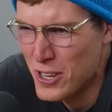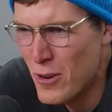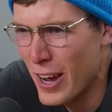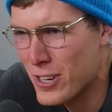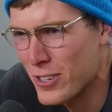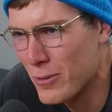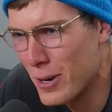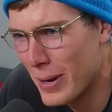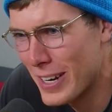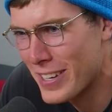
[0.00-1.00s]
you actually
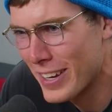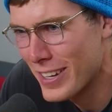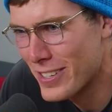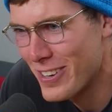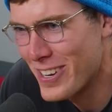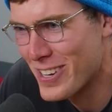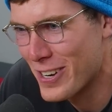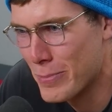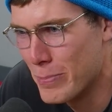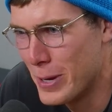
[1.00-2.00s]
want to buy tickets, or are you just
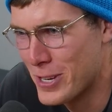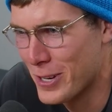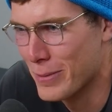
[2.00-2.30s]
here to bitch and